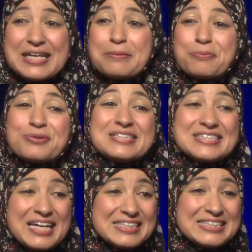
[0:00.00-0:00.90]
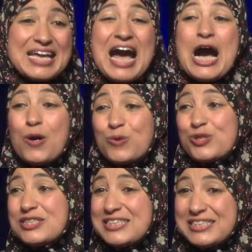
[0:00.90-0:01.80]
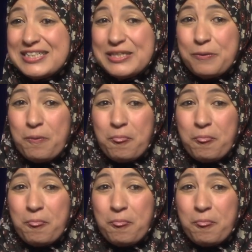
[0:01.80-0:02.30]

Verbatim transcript: and present our deen